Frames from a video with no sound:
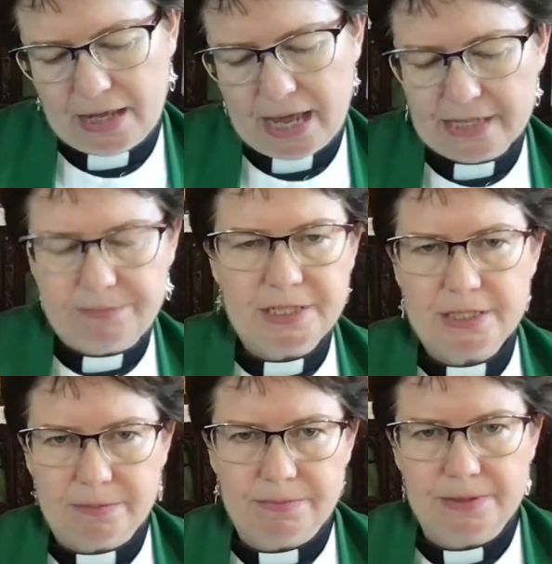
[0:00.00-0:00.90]
as
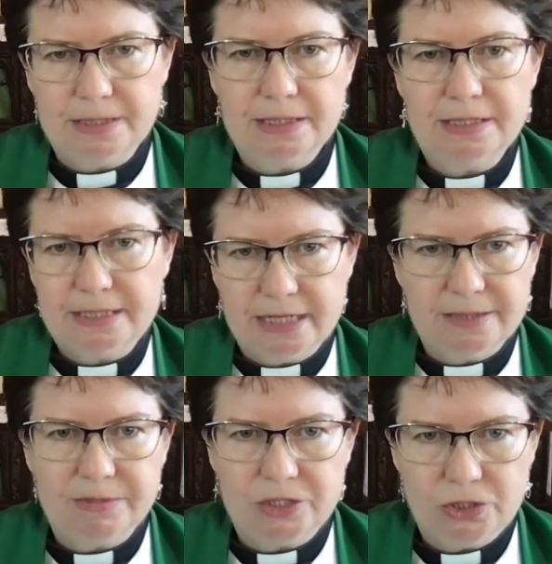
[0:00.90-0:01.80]
Bishop
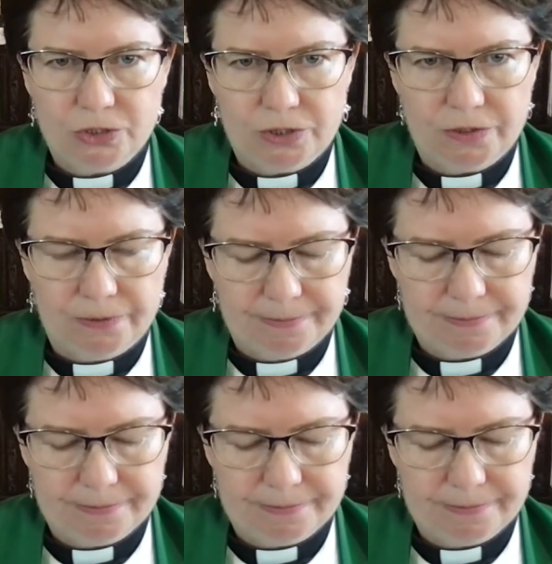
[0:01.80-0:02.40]
Desmond Tutu.